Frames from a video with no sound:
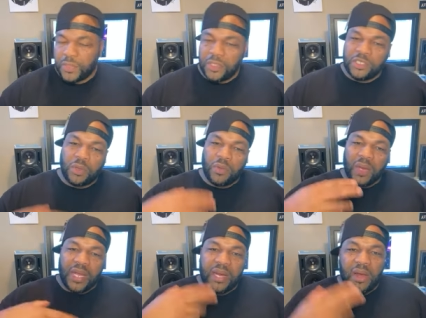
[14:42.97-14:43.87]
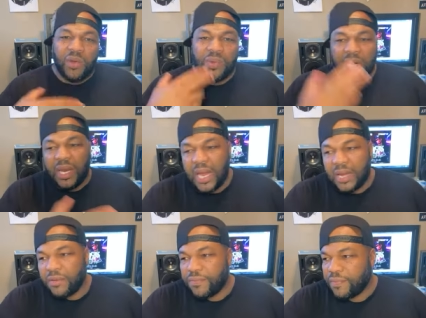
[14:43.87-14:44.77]
So later on in
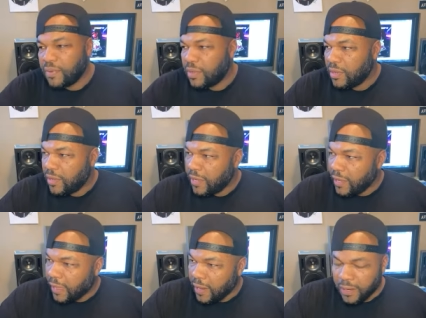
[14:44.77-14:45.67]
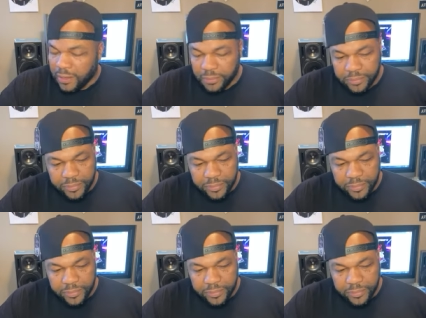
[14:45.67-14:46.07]
life, um,